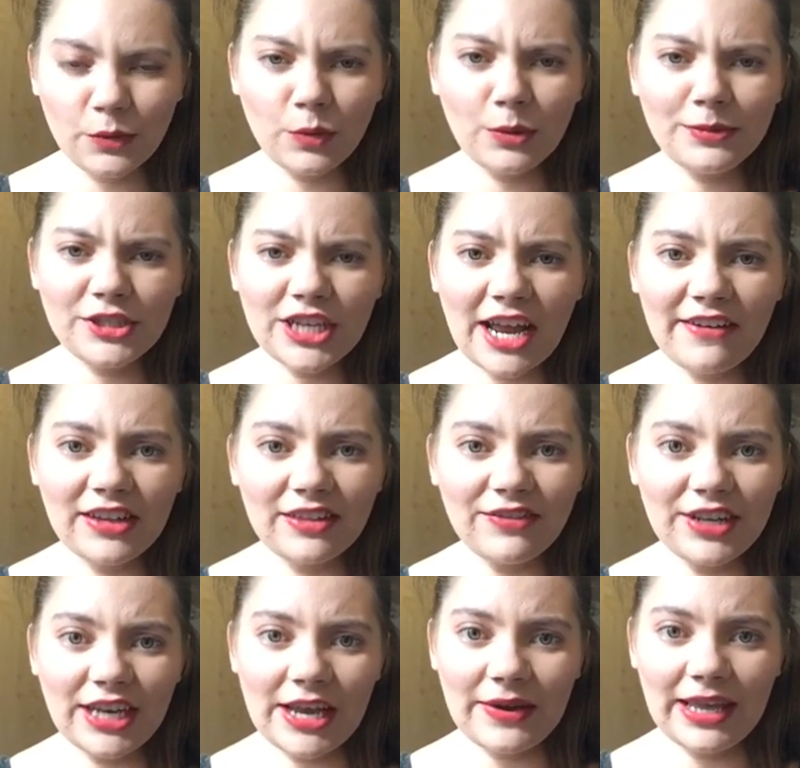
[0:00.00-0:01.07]
I will be sharing the
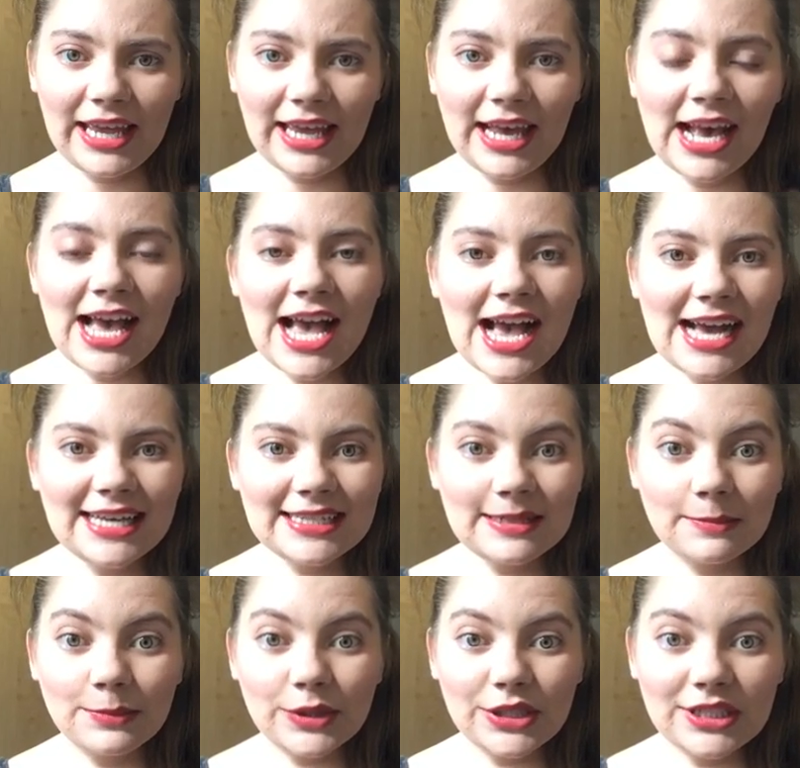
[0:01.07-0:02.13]
video here at
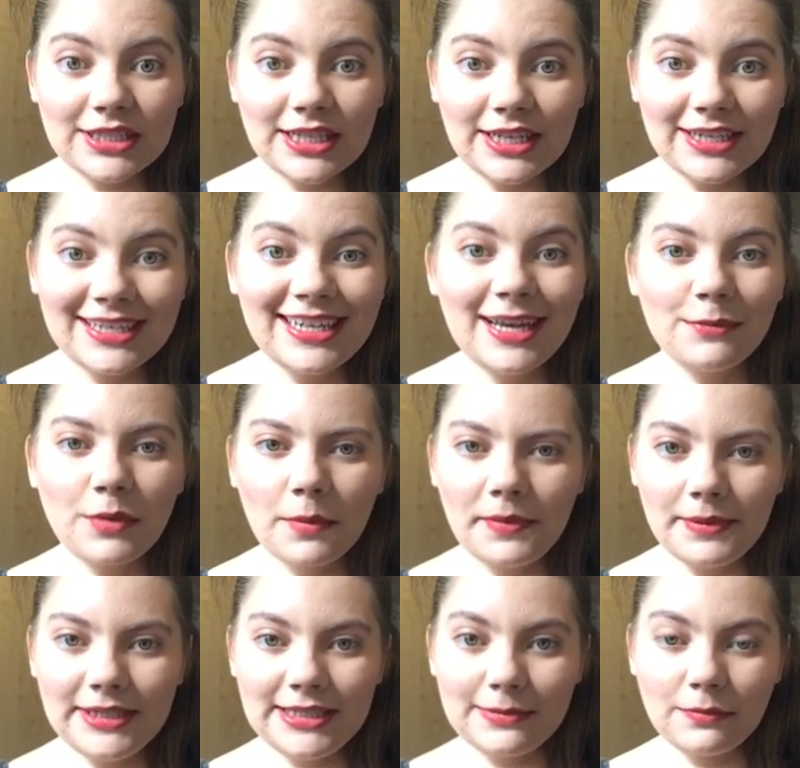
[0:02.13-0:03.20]
some point soon,
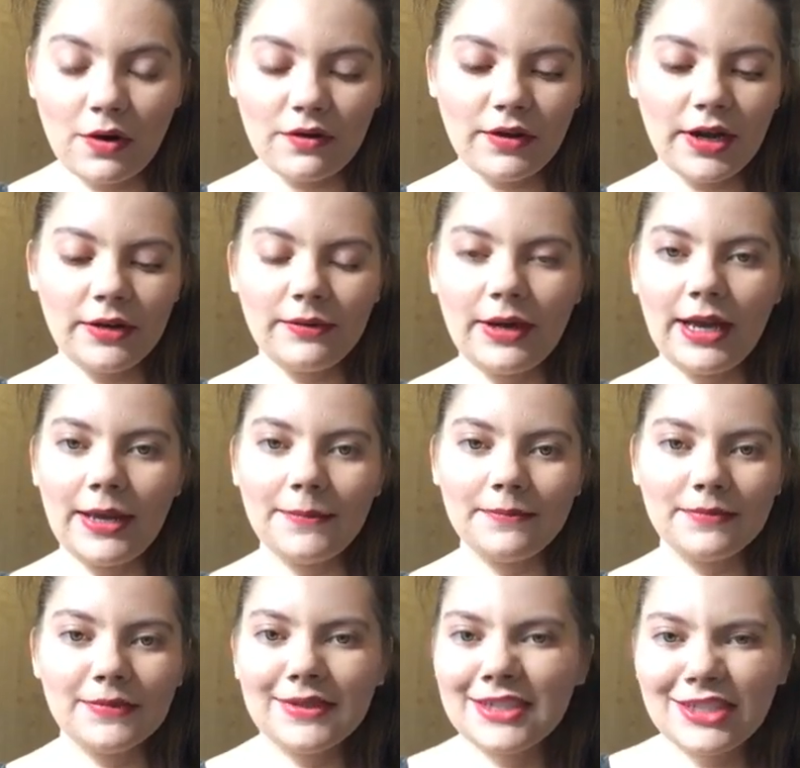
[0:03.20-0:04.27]
probably tomorrow,
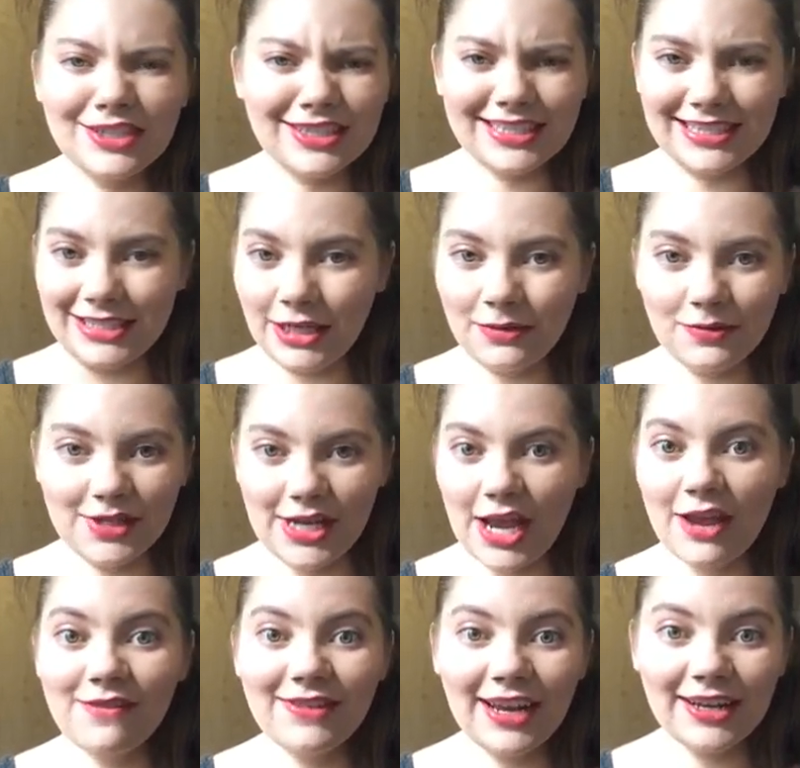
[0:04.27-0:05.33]
just because I don't want
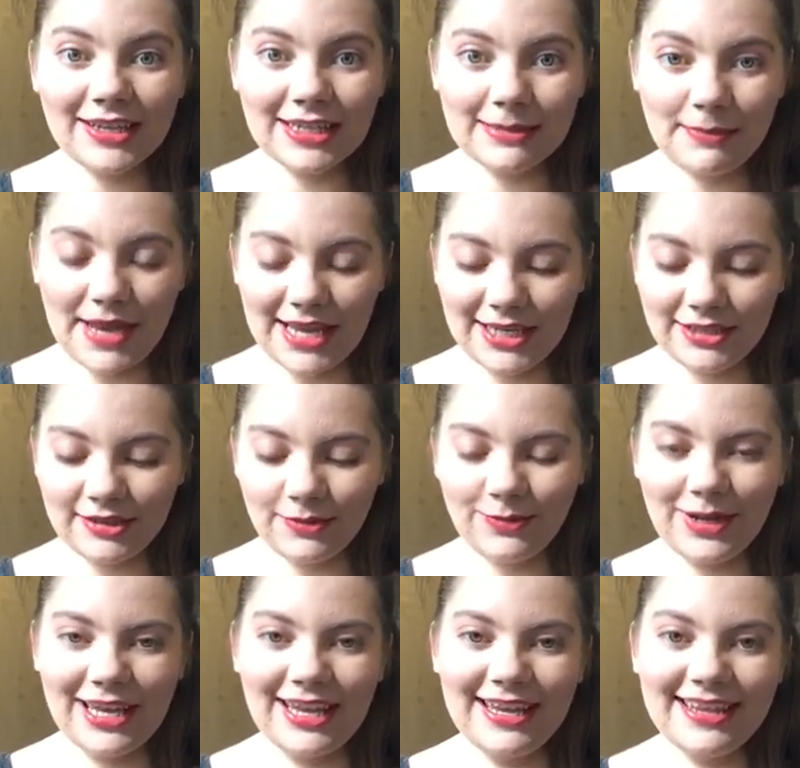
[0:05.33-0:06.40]
to overload this page
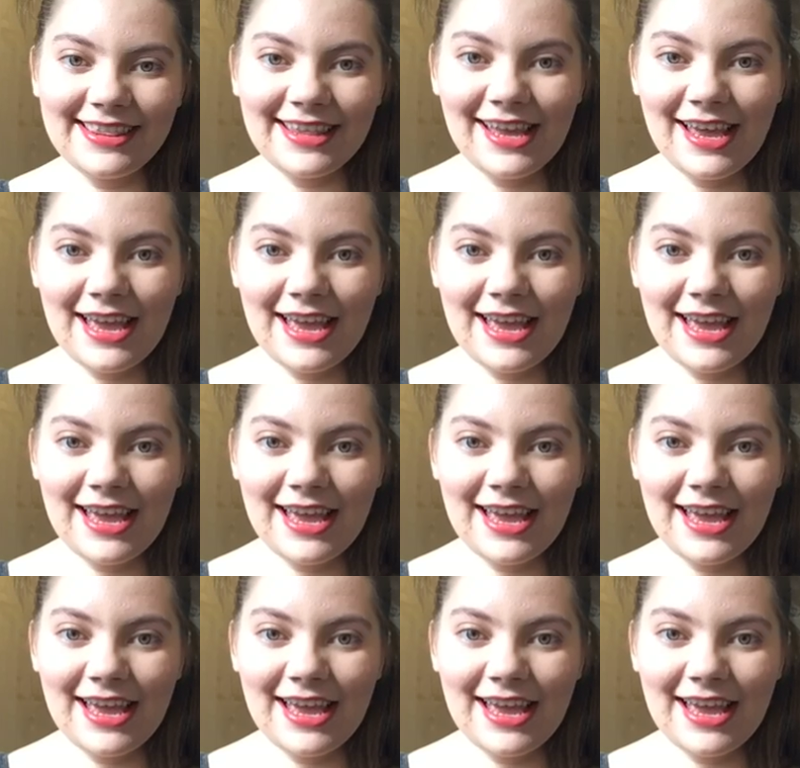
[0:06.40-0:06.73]
with